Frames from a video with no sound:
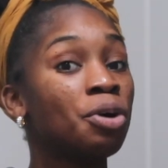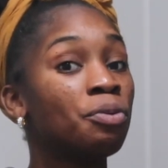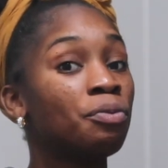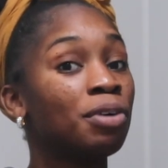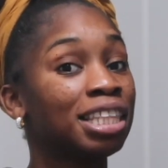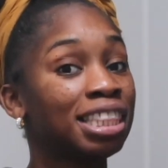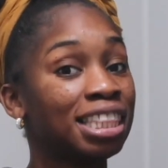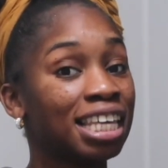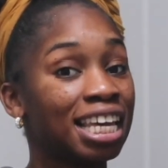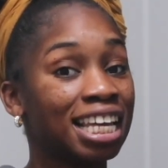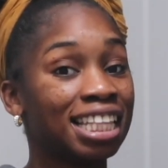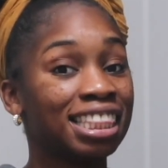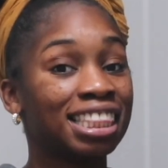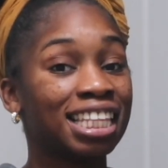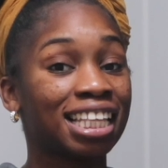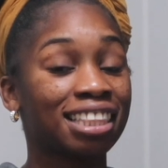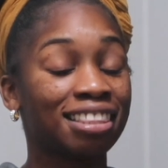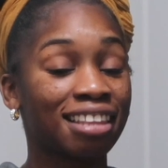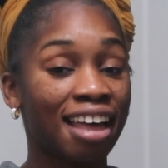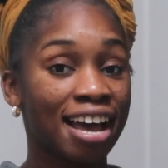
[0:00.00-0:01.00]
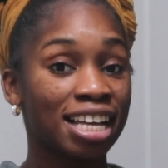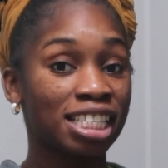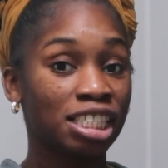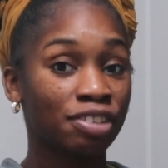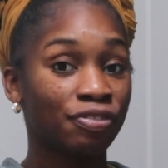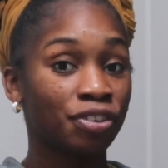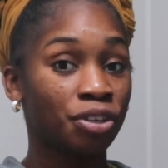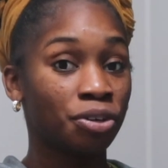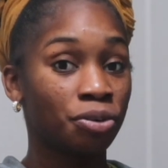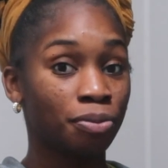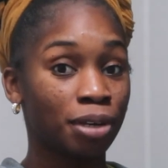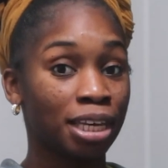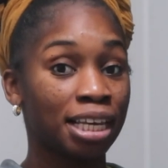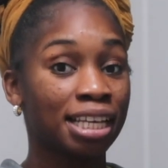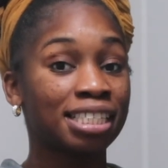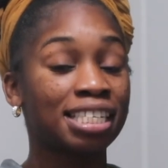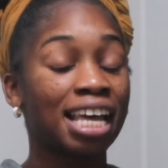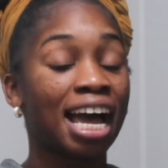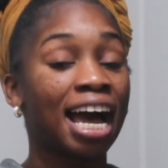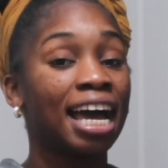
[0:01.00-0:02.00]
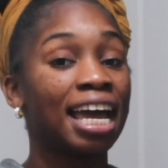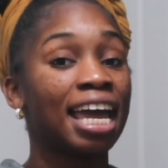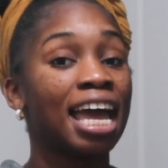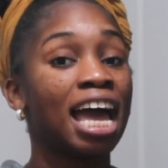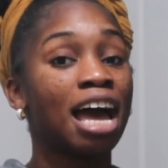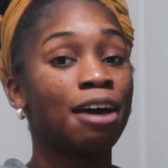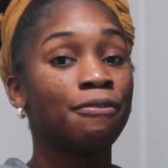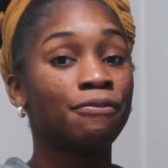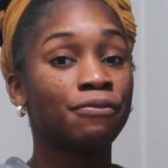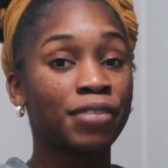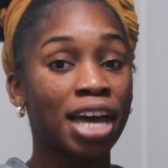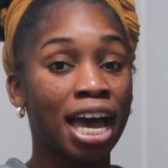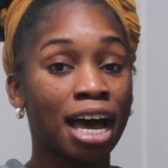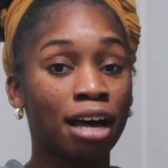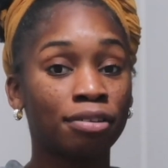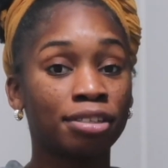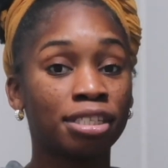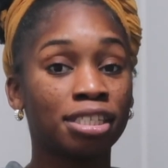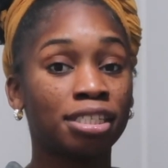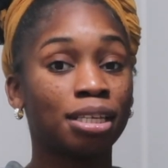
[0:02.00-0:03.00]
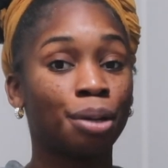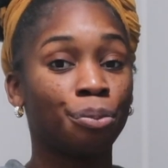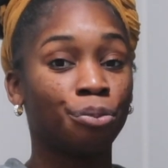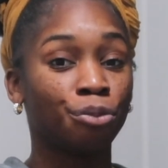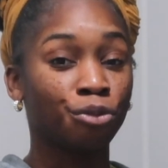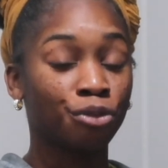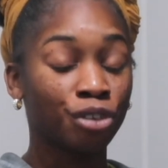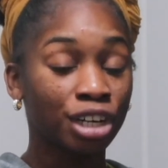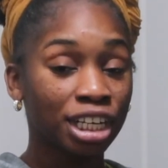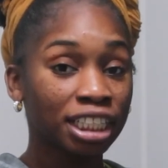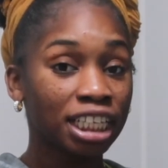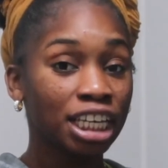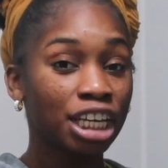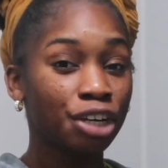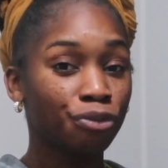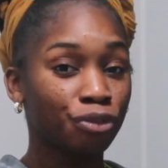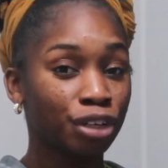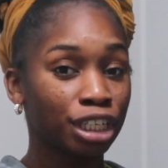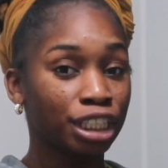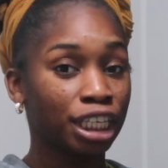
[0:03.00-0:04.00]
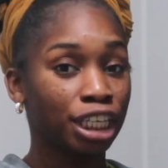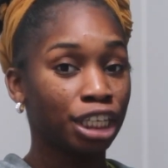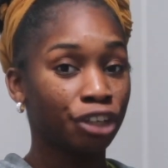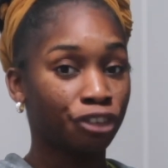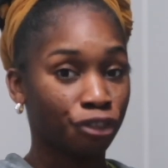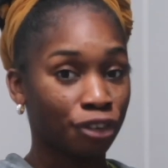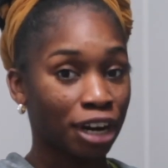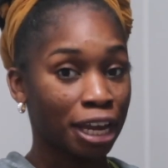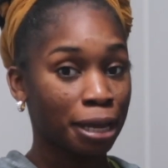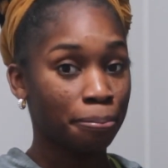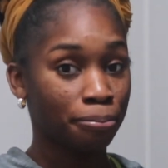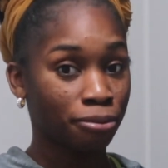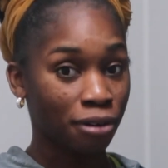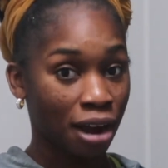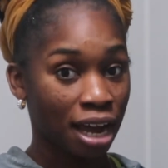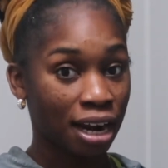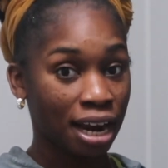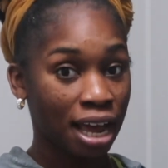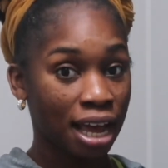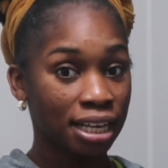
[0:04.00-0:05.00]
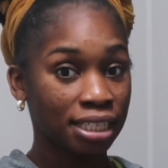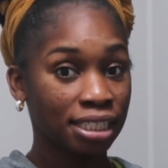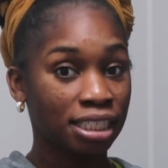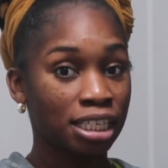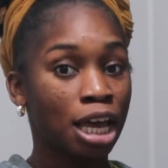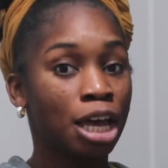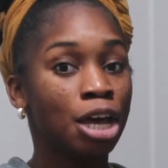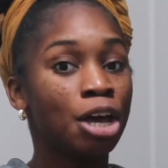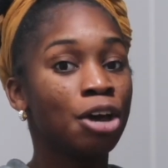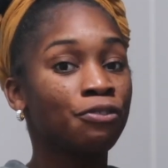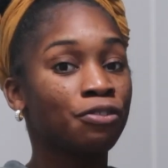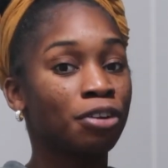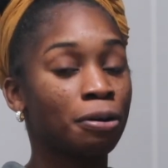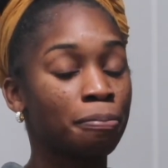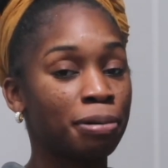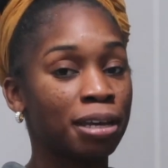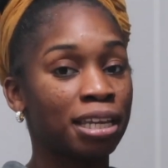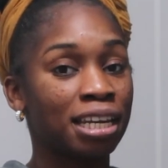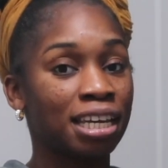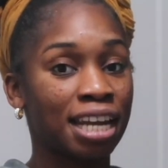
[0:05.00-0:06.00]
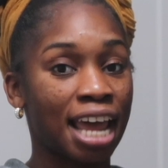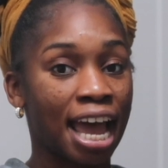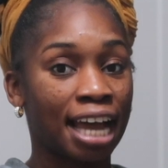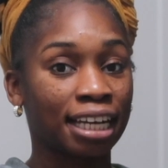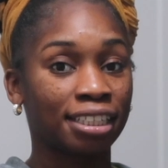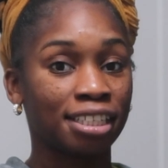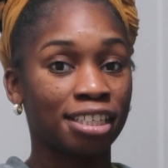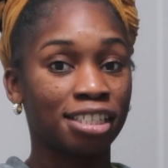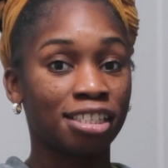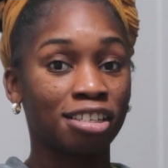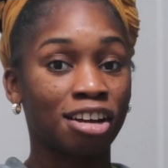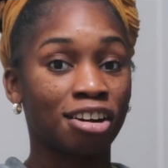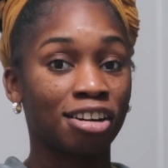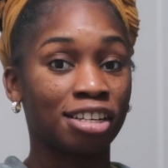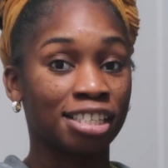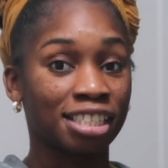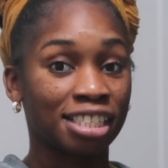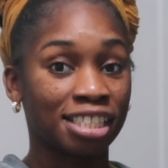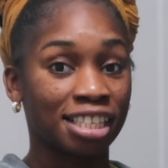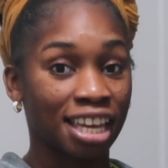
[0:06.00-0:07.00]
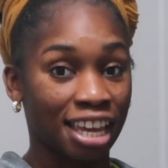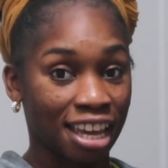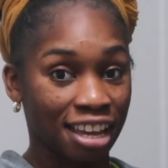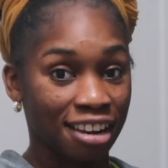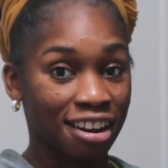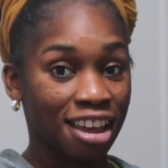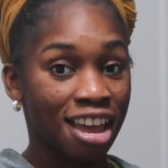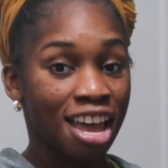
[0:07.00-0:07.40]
within the last few weeks I have found some really great products for pitted acne scarred skin.